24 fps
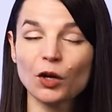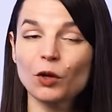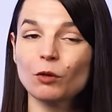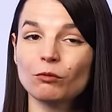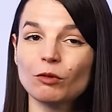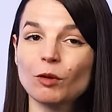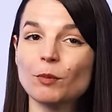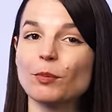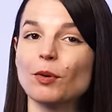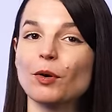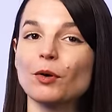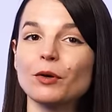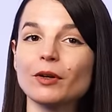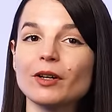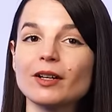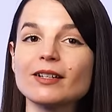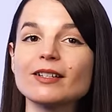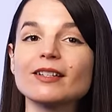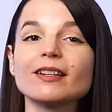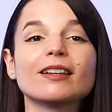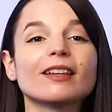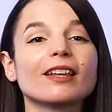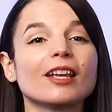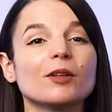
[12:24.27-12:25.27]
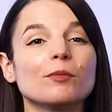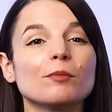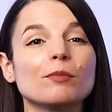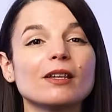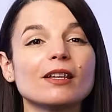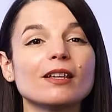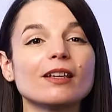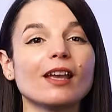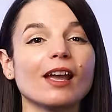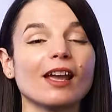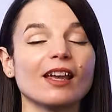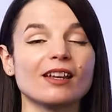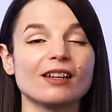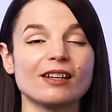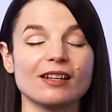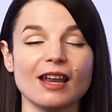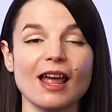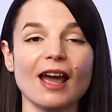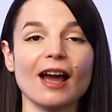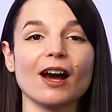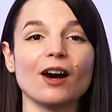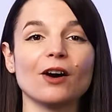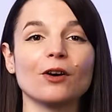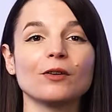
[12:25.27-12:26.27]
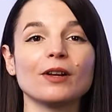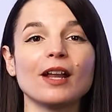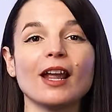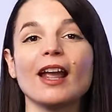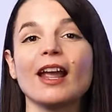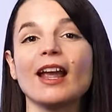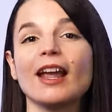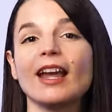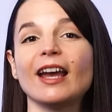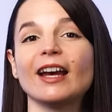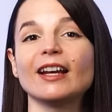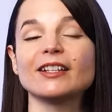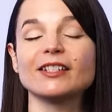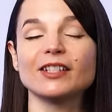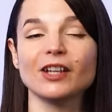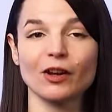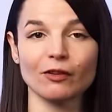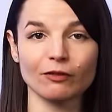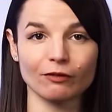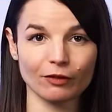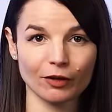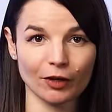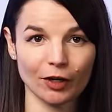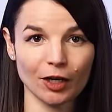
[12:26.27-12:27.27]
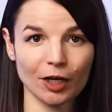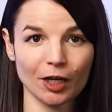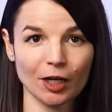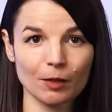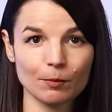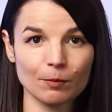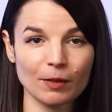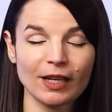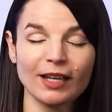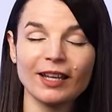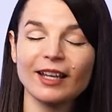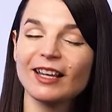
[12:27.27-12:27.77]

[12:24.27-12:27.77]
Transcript: Report can be a noun and a verb.